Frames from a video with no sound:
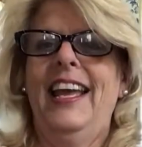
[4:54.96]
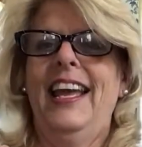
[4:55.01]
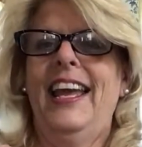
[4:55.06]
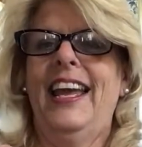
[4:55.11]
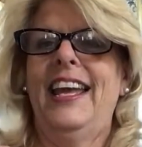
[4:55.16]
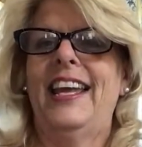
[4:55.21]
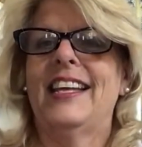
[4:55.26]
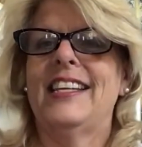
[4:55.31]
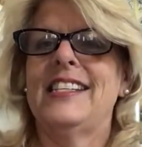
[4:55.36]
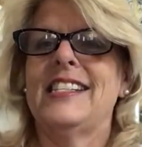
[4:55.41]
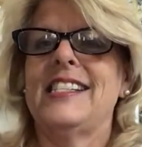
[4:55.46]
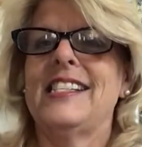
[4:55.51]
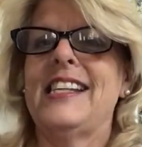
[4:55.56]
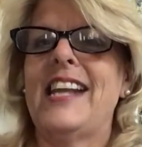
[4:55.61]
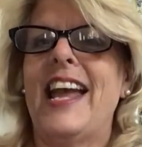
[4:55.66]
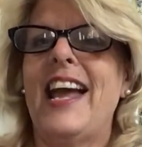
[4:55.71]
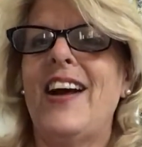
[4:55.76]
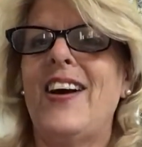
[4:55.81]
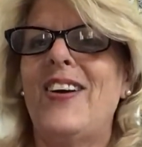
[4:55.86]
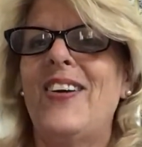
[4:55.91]
And
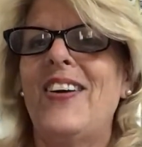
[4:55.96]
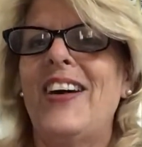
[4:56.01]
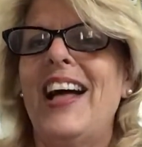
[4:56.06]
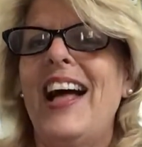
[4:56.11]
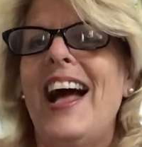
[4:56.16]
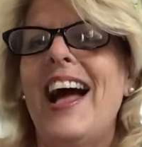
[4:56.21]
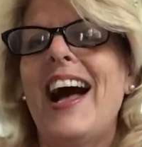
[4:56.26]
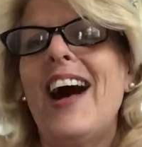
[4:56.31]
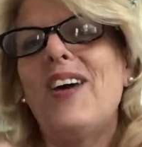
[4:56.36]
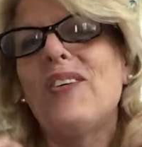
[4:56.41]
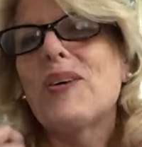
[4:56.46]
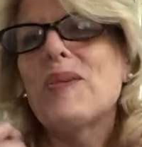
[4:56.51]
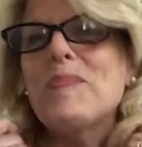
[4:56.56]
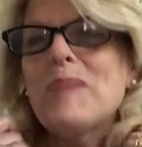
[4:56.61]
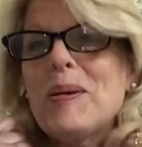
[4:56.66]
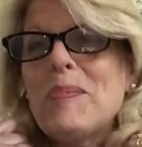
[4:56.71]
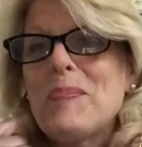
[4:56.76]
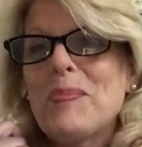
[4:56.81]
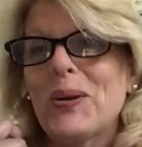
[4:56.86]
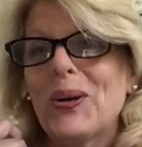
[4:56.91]
now I'll
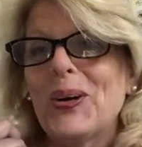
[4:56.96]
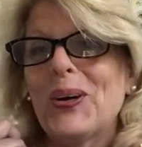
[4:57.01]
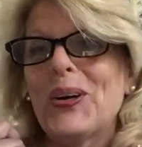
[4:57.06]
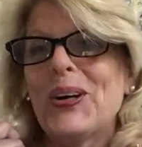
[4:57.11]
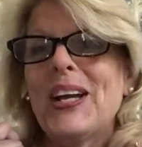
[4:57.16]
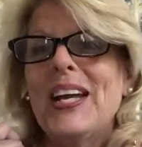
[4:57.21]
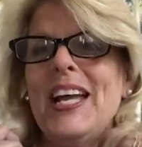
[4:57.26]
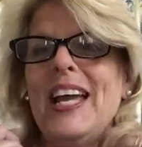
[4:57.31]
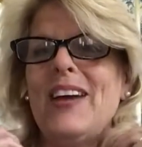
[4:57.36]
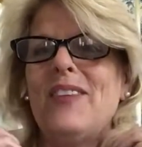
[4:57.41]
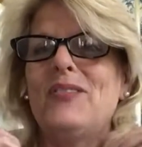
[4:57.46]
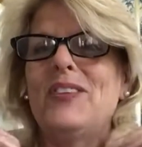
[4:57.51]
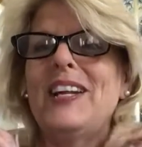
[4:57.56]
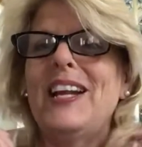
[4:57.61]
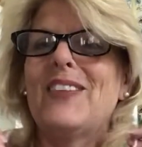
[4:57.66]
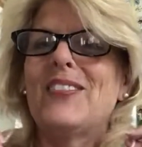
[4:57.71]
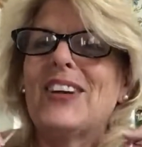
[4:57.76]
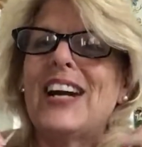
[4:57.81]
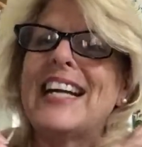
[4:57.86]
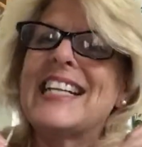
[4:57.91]
remember
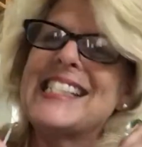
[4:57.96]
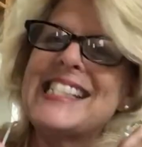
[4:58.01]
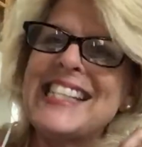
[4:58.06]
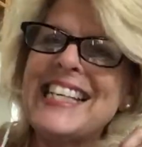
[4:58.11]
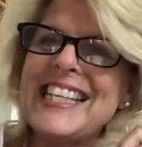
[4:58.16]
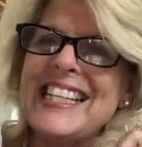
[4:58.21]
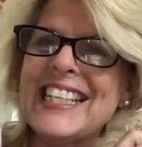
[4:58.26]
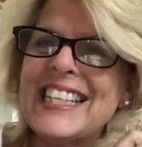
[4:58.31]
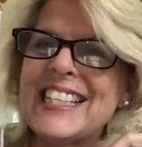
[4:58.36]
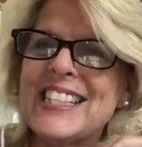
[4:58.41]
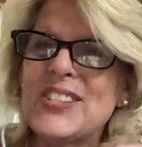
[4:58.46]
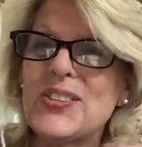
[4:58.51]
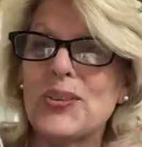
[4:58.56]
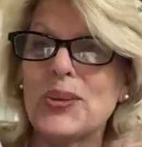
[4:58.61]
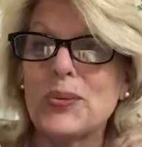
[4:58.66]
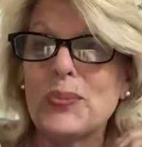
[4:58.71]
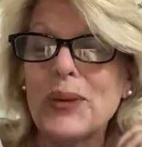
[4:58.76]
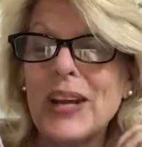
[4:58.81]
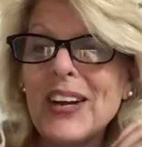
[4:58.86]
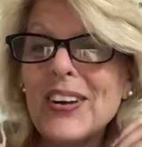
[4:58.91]
whenever I see this or
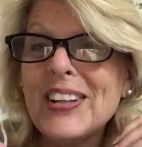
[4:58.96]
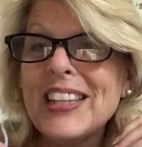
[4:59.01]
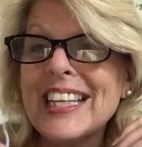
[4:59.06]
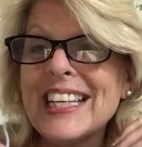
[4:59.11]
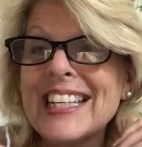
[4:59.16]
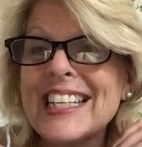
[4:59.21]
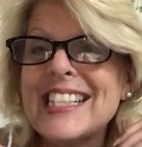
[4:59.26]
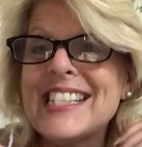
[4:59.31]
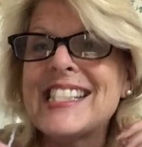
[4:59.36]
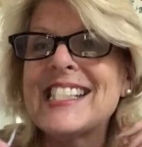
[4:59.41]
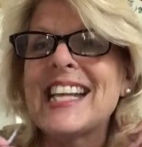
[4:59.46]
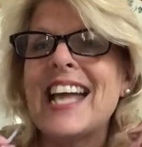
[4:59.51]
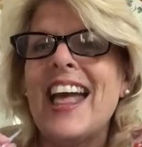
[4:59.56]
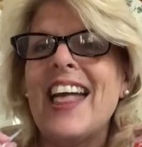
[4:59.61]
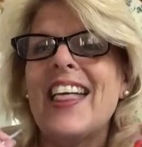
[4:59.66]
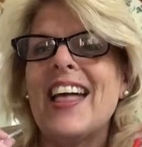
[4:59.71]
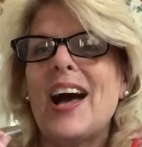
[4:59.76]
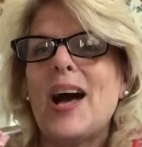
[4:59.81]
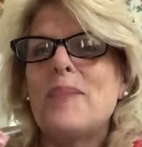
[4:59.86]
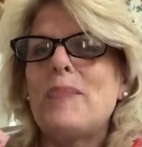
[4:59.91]
wear this
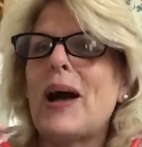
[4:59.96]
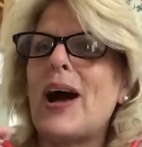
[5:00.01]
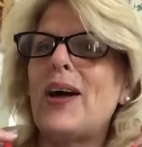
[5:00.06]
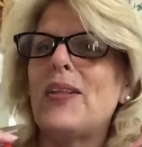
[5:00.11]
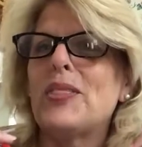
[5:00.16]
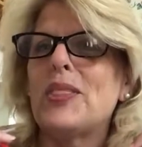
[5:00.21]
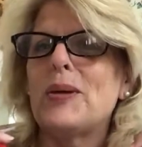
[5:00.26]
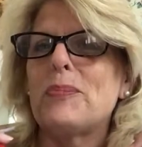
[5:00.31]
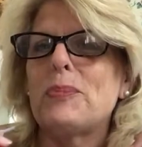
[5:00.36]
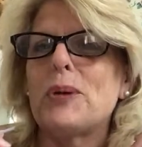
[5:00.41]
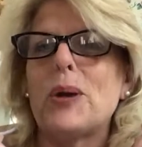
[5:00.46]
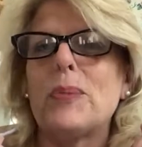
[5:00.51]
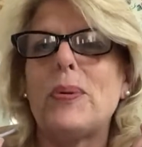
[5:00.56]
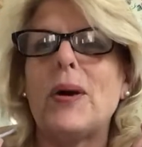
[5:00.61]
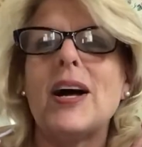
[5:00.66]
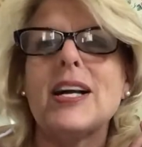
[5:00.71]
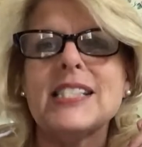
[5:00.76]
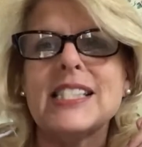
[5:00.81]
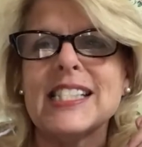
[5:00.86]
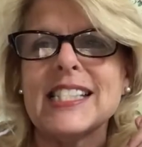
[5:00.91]
about the
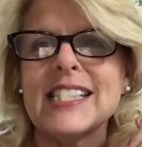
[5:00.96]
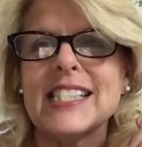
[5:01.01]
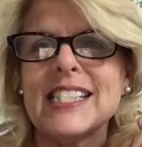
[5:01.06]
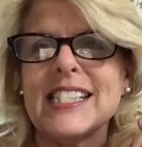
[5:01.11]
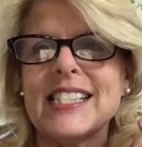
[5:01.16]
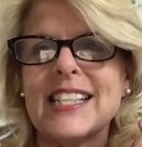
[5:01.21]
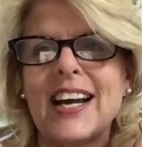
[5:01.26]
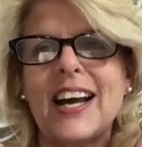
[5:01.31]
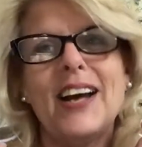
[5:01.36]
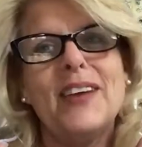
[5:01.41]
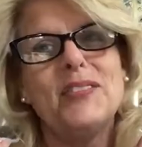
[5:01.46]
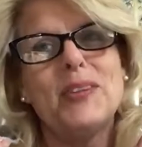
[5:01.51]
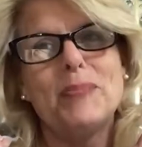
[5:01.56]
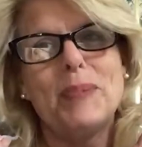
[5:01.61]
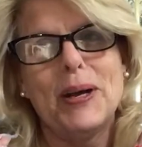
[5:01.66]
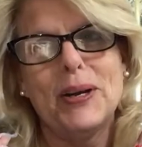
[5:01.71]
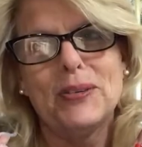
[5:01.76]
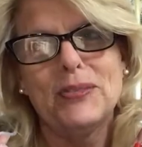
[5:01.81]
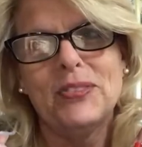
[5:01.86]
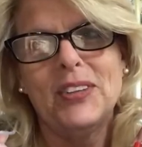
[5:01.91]
proboscis of the
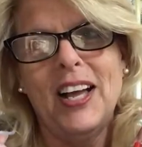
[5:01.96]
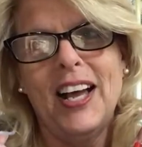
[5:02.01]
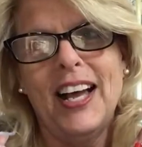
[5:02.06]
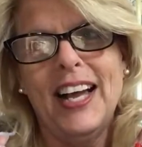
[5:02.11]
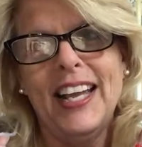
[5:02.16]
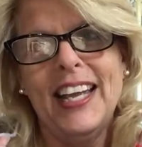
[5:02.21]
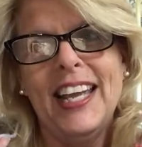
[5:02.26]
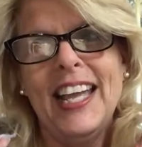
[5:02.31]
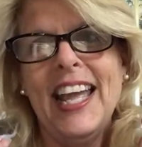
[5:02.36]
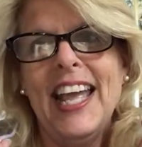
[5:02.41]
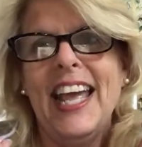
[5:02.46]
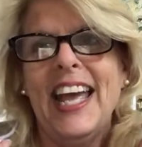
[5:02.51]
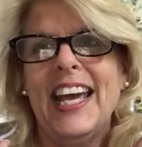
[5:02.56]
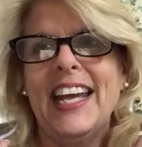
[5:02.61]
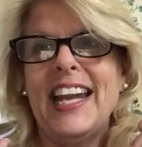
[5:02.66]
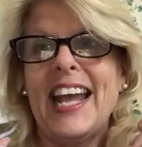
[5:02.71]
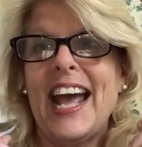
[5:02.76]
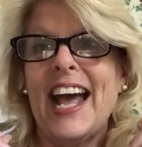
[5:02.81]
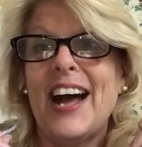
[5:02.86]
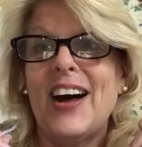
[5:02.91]
butterfly
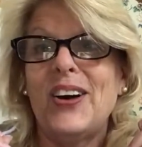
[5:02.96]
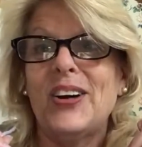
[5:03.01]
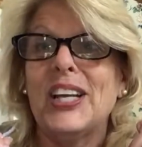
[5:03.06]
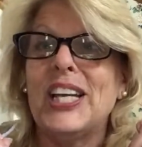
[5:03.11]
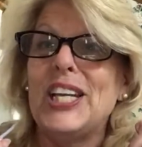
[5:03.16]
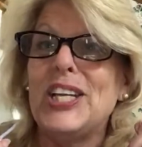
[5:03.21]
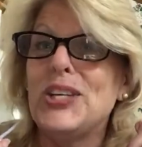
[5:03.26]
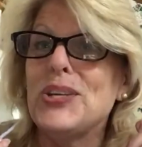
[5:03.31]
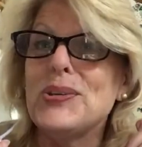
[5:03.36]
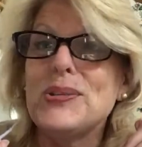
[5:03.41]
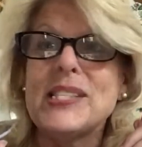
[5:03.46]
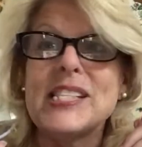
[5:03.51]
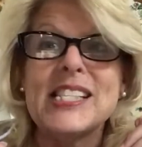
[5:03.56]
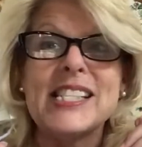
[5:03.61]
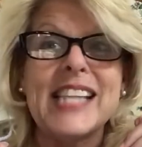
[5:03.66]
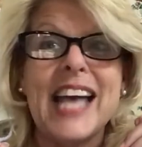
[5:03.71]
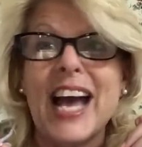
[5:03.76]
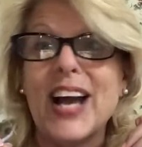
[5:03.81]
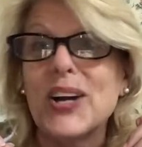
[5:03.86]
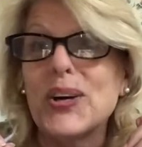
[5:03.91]
and how he uses
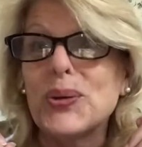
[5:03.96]
that